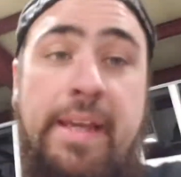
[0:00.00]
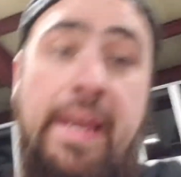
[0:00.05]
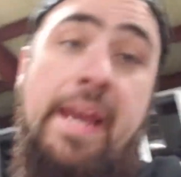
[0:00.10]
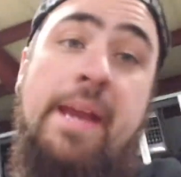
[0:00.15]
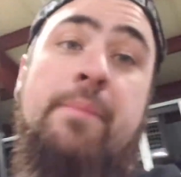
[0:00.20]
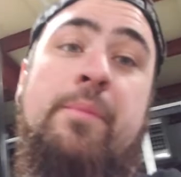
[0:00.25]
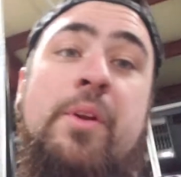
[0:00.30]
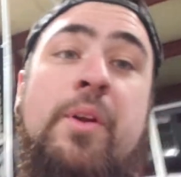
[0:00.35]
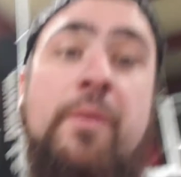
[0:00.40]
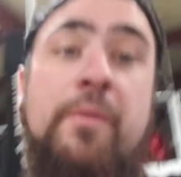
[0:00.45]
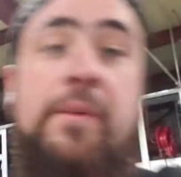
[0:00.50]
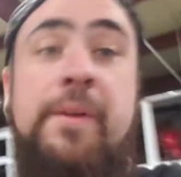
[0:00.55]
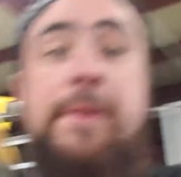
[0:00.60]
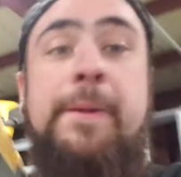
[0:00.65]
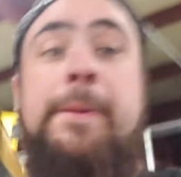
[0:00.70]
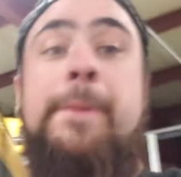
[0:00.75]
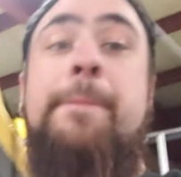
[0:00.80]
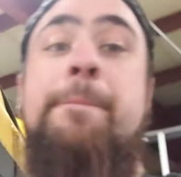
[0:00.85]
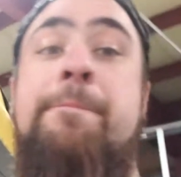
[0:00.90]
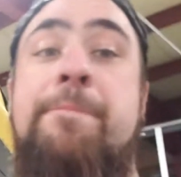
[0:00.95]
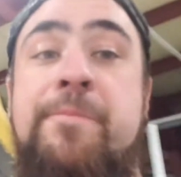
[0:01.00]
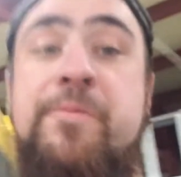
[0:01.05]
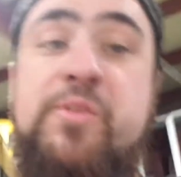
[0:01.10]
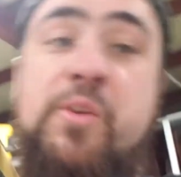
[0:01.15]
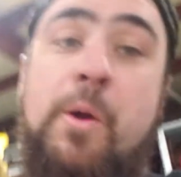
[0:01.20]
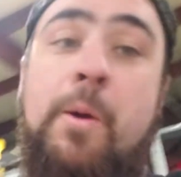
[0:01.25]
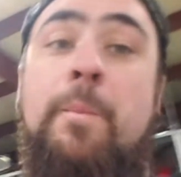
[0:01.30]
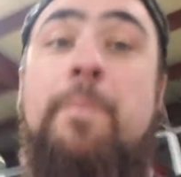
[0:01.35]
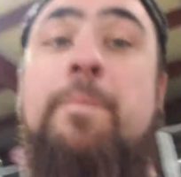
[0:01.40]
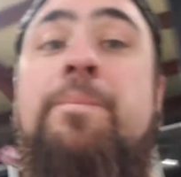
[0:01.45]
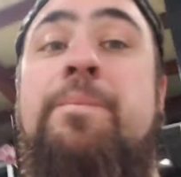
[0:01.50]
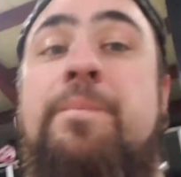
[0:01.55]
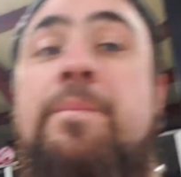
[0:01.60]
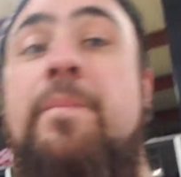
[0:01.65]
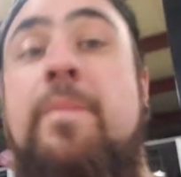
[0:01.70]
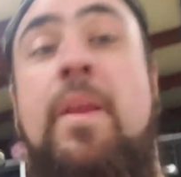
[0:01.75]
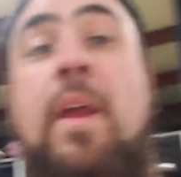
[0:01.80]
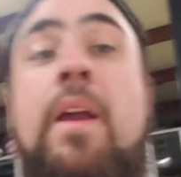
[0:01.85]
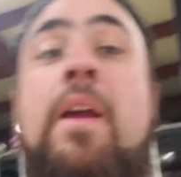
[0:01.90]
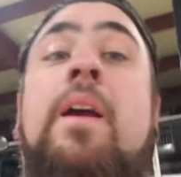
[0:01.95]
Camry over here. So
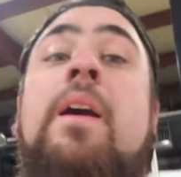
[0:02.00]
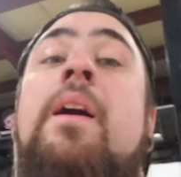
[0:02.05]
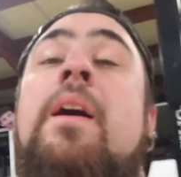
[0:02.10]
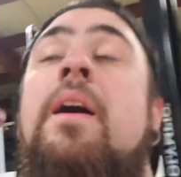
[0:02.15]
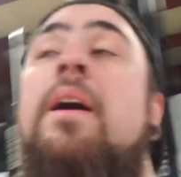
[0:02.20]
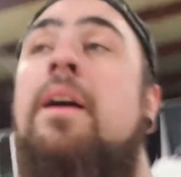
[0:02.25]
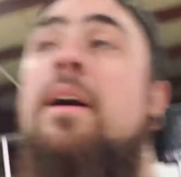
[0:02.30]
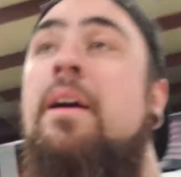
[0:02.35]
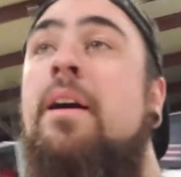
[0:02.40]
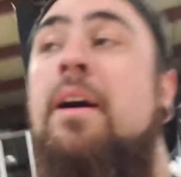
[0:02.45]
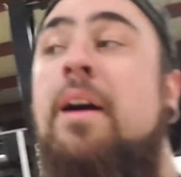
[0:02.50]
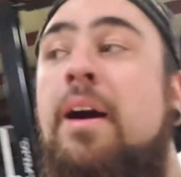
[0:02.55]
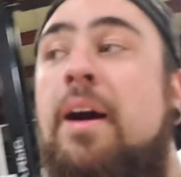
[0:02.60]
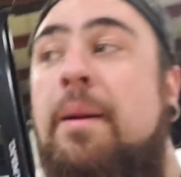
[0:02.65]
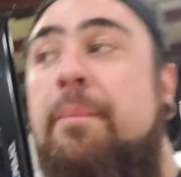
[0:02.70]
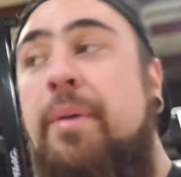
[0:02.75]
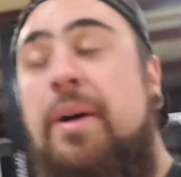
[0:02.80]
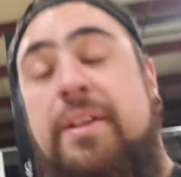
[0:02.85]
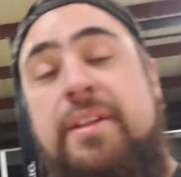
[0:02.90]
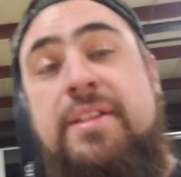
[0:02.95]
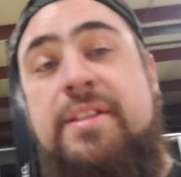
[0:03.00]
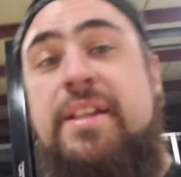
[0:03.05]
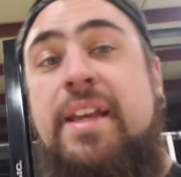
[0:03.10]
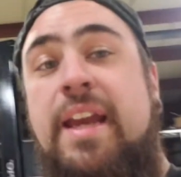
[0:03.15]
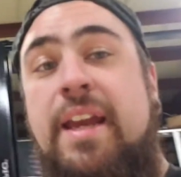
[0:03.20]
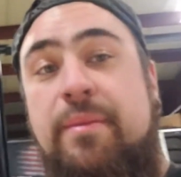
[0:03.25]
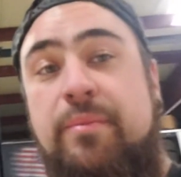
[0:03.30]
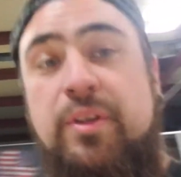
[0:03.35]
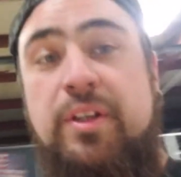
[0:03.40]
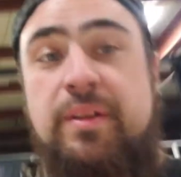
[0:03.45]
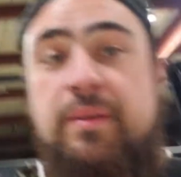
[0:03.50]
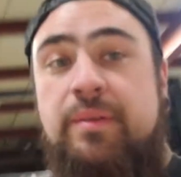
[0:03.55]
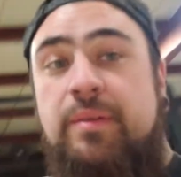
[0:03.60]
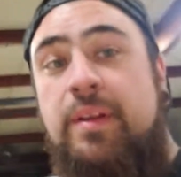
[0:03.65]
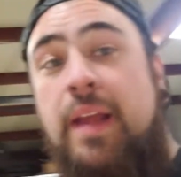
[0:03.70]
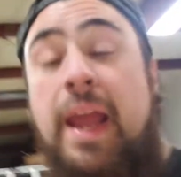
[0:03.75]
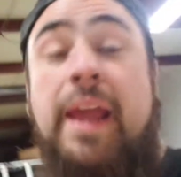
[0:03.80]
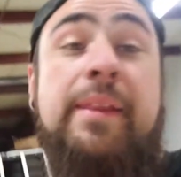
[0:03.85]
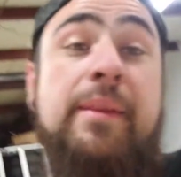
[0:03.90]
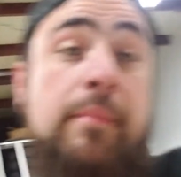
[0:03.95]
bought this Camry
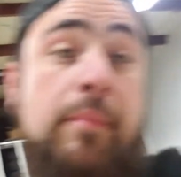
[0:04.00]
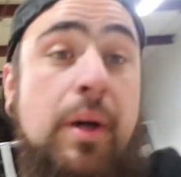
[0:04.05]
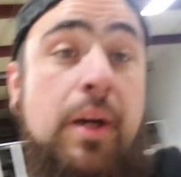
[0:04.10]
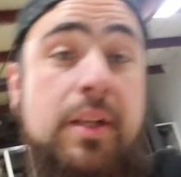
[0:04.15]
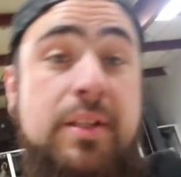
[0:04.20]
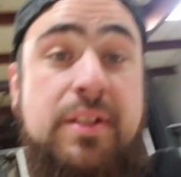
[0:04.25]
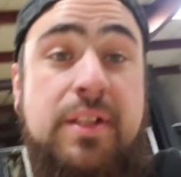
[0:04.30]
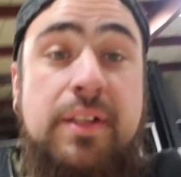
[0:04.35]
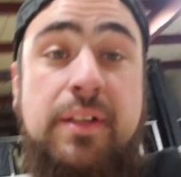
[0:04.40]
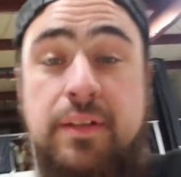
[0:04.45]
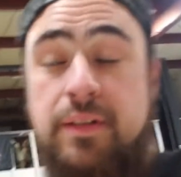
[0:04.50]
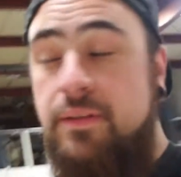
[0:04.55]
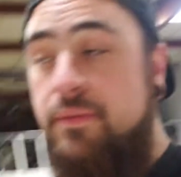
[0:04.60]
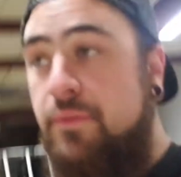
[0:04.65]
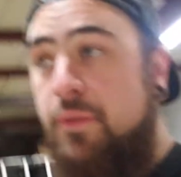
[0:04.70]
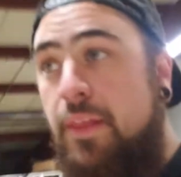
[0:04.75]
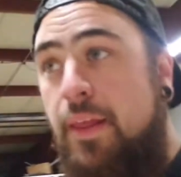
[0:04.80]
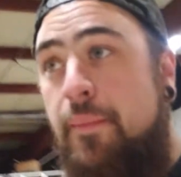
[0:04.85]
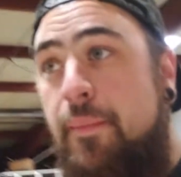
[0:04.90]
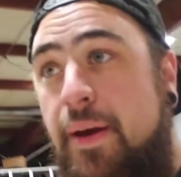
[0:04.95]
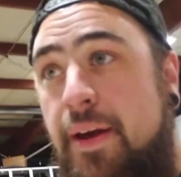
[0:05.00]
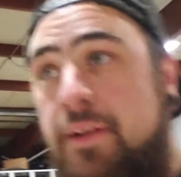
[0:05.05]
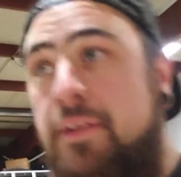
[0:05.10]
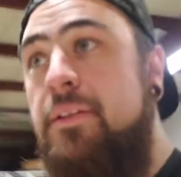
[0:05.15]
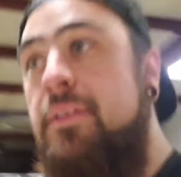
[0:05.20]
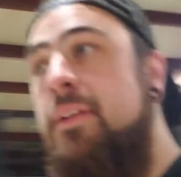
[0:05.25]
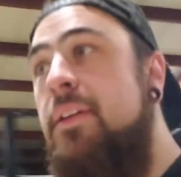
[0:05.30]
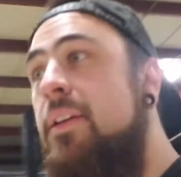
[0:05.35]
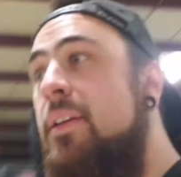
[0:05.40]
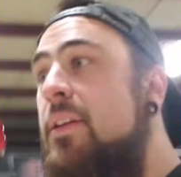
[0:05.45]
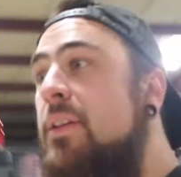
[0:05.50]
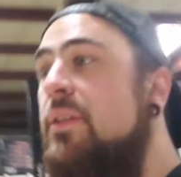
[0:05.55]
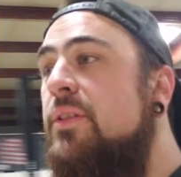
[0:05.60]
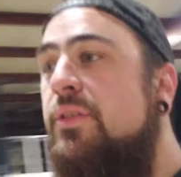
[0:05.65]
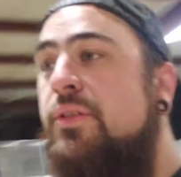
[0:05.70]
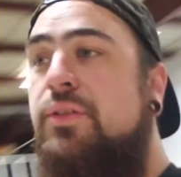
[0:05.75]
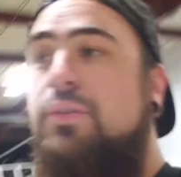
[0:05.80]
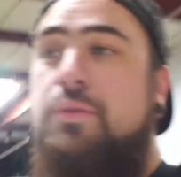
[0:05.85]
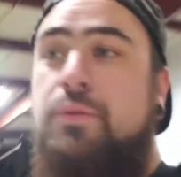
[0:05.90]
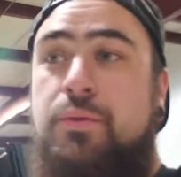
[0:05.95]
and the Mazda, for that matter,
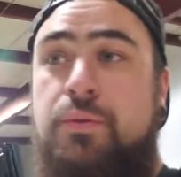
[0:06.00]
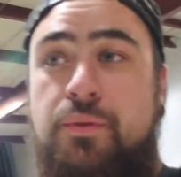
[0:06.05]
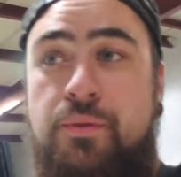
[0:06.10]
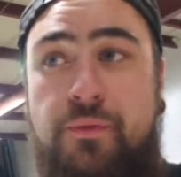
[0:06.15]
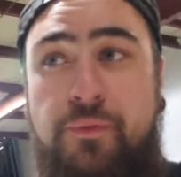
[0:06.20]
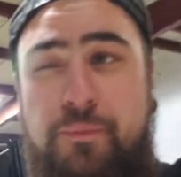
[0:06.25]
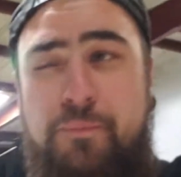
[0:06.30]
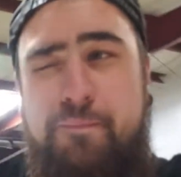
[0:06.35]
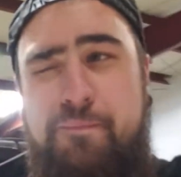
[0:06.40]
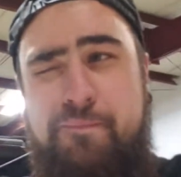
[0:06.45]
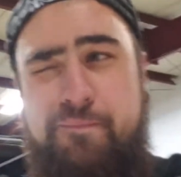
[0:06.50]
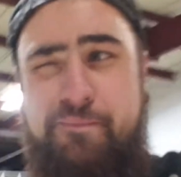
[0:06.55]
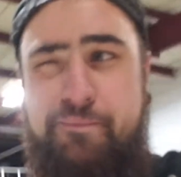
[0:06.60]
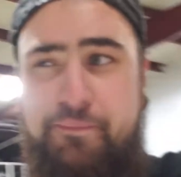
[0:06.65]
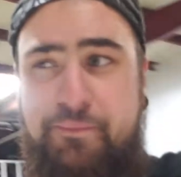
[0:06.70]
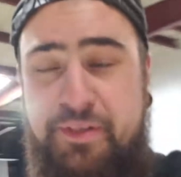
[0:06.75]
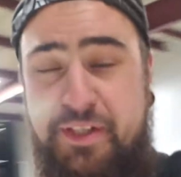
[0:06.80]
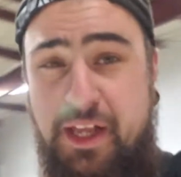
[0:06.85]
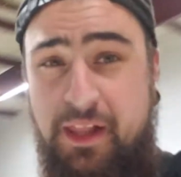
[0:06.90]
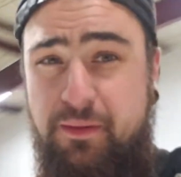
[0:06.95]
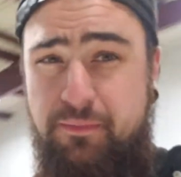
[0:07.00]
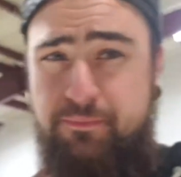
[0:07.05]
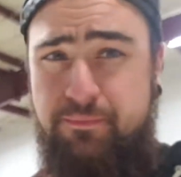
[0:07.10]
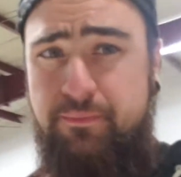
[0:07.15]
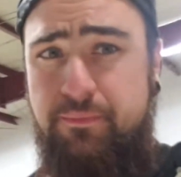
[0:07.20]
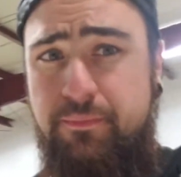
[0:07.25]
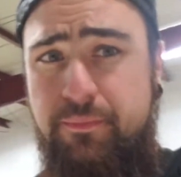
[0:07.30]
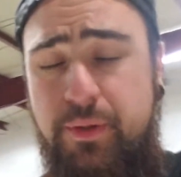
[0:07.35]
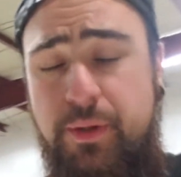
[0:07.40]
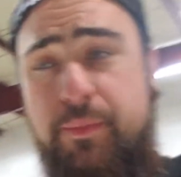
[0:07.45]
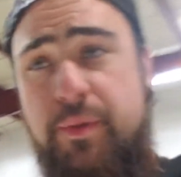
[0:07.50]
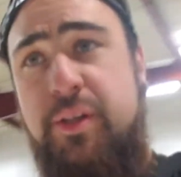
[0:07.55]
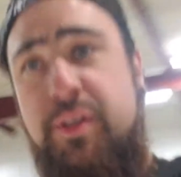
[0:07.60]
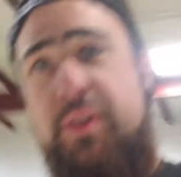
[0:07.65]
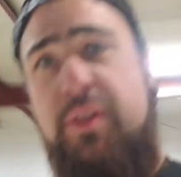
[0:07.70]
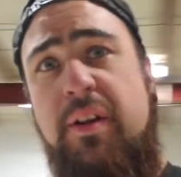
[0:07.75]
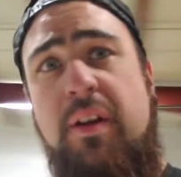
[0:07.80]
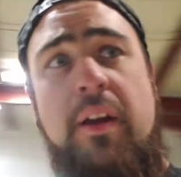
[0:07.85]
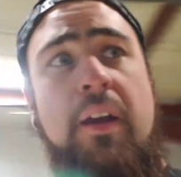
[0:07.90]
to sell them, pretty much.